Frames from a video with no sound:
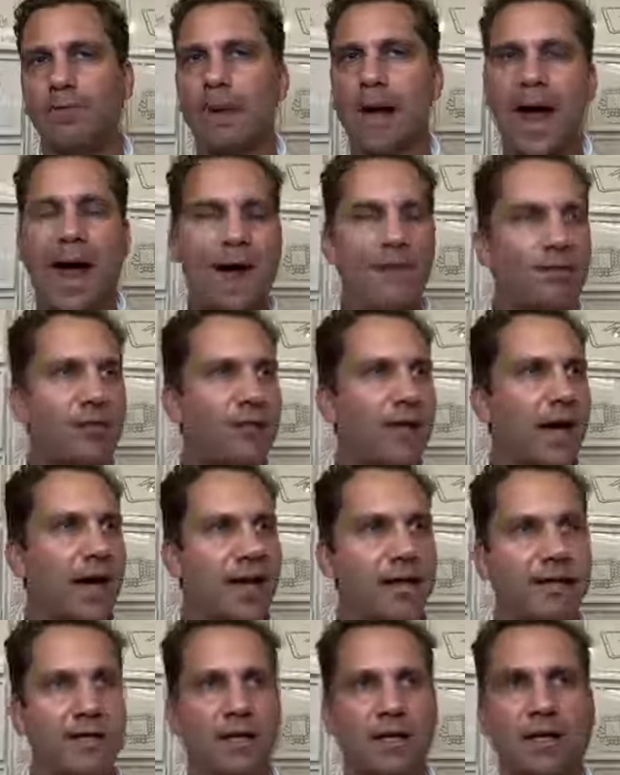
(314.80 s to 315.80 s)

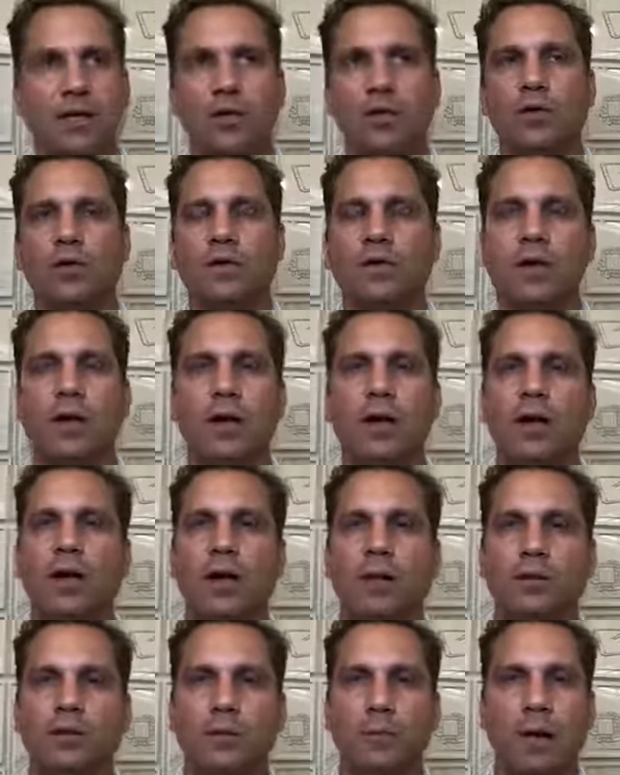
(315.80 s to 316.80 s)
advertising, used
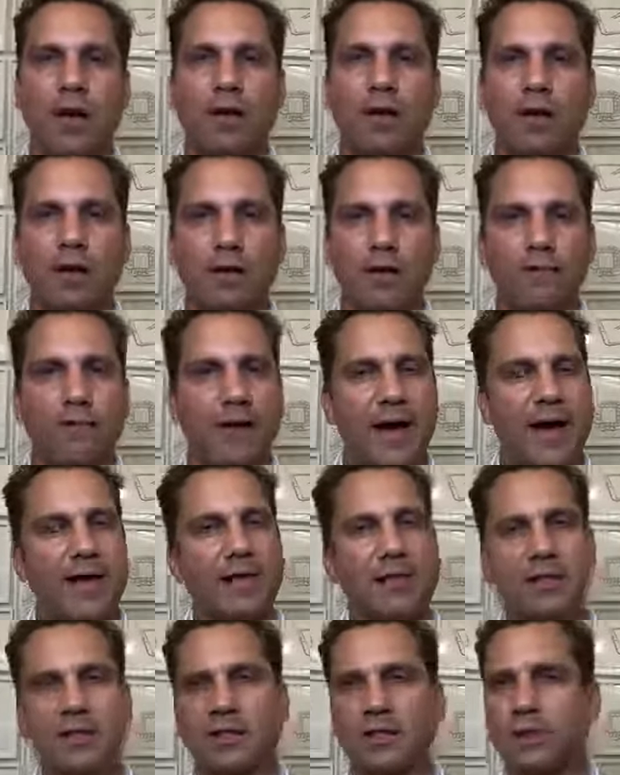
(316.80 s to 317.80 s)
to depend on
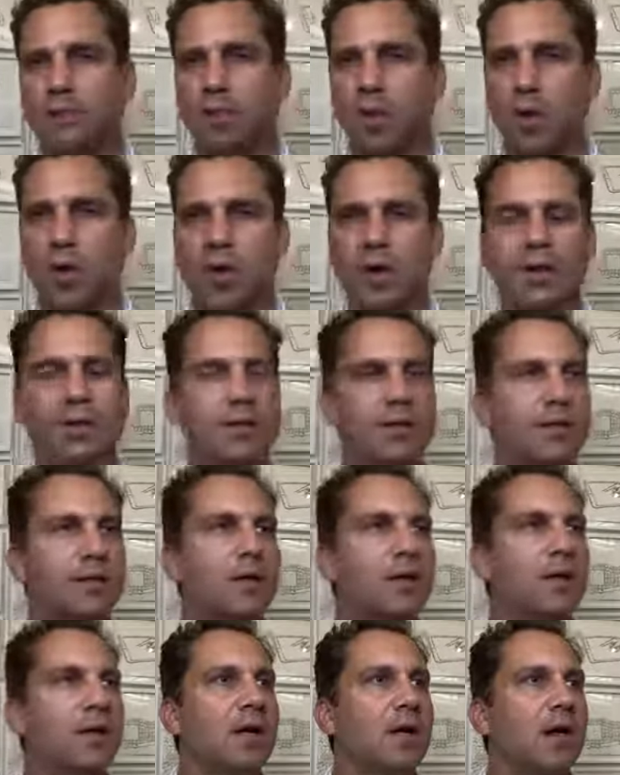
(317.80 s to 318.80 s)
events,
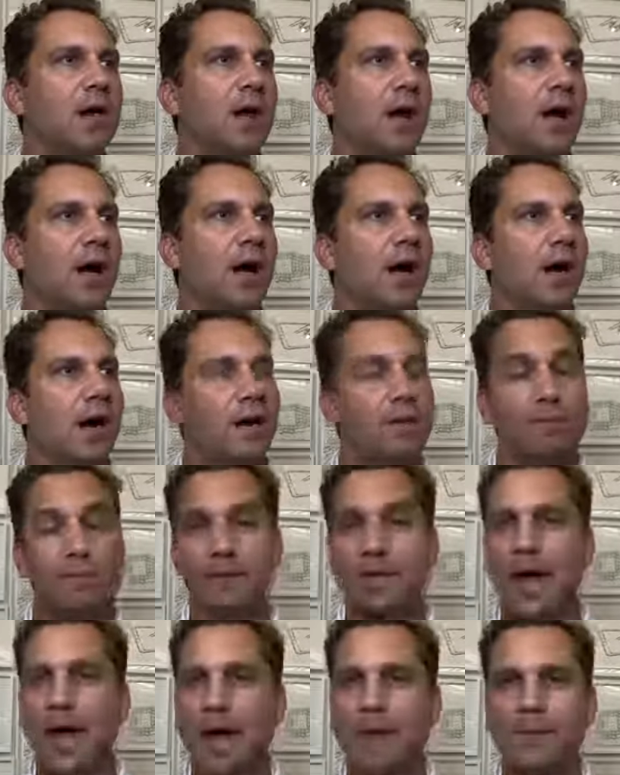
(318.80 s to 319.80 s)
sports,
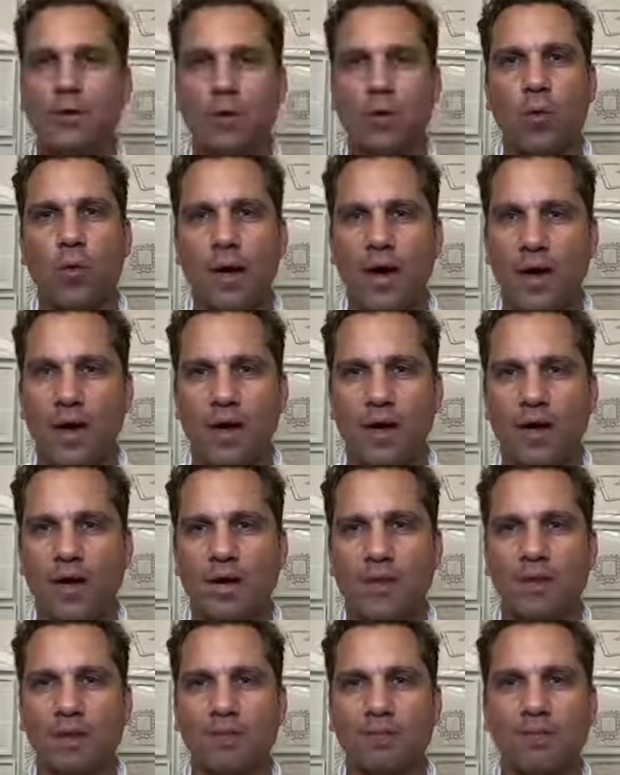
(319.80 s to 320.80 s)
Times
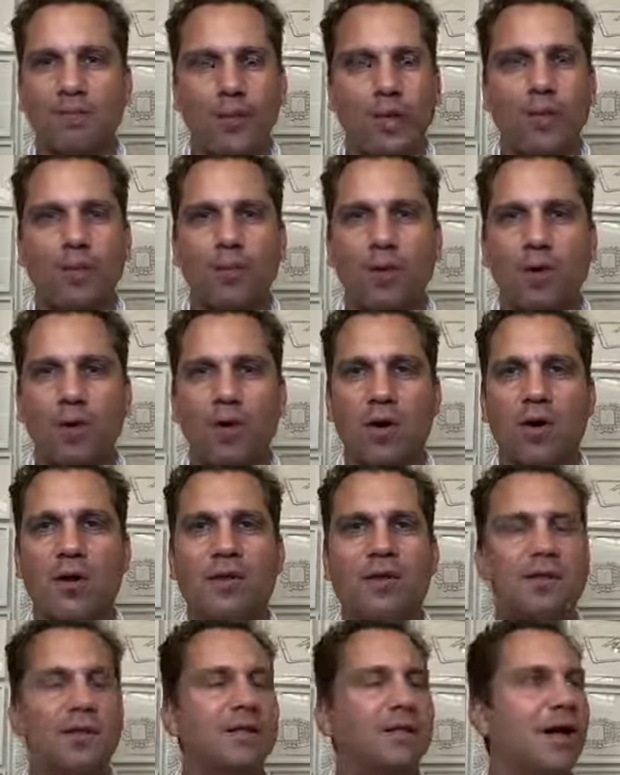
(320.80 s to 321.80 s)
Square
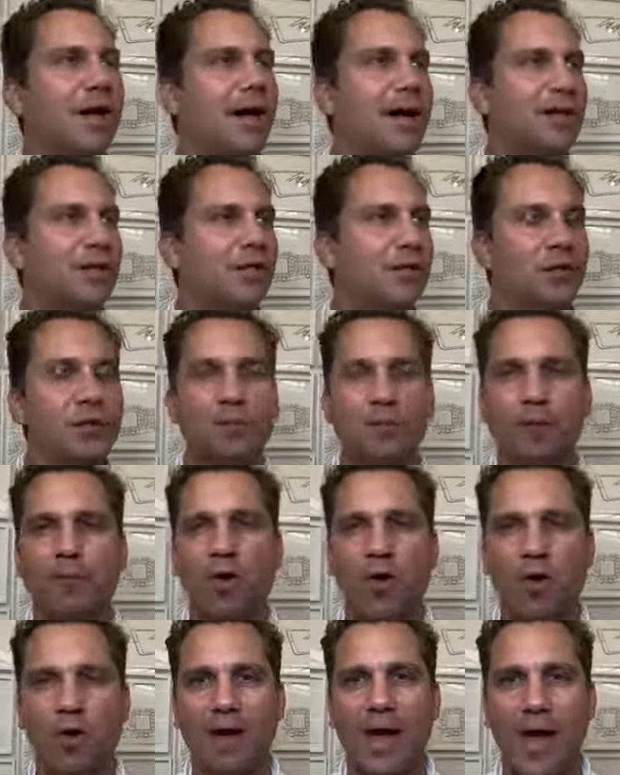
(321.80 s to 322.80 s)
billboards, Super
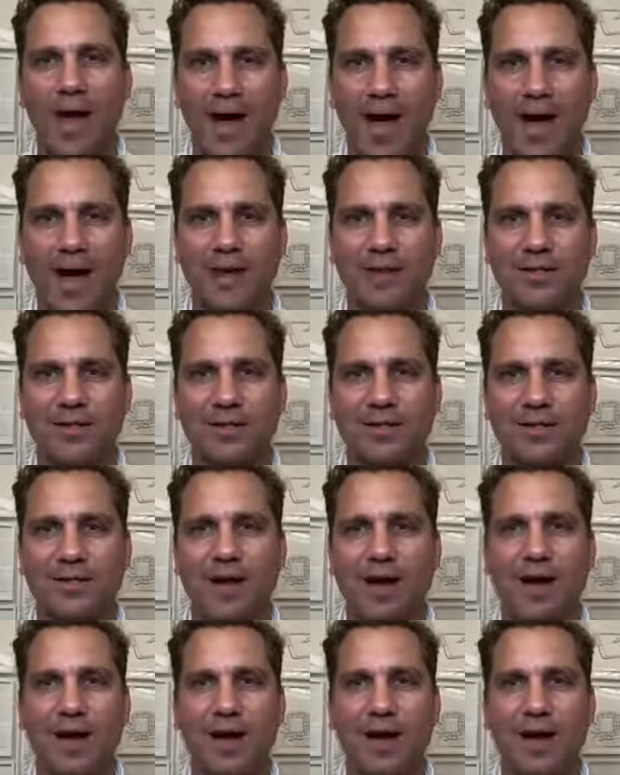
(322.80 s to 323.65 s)
Bowl ads,